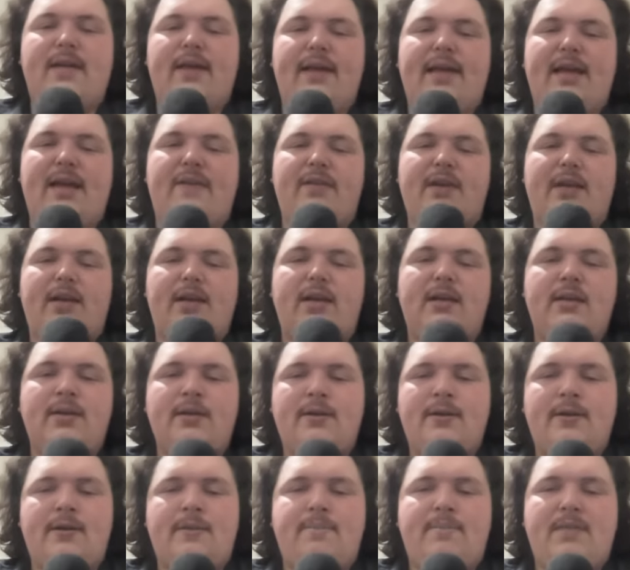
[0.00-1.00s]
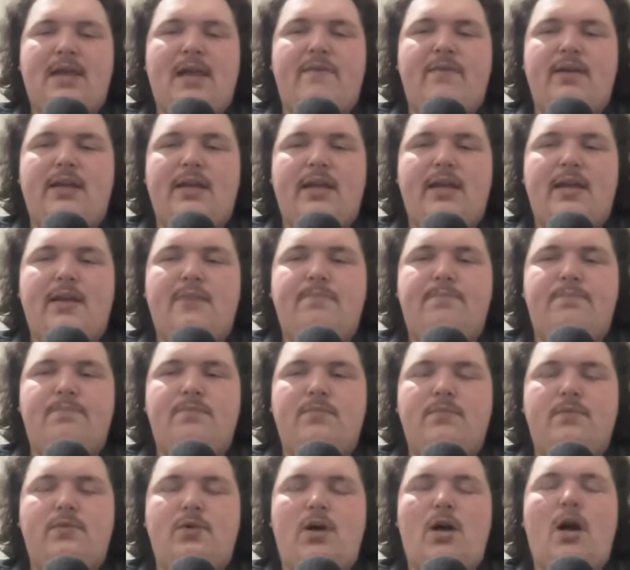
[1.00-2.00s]
like having a
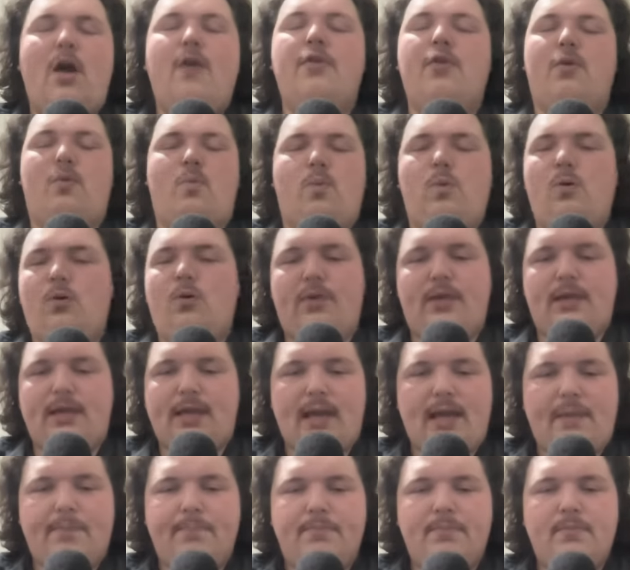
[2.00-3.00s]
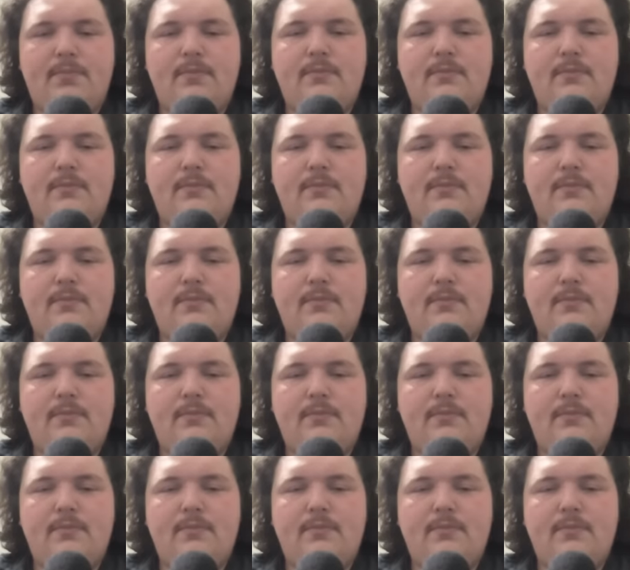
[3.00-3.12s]
otherworldly game.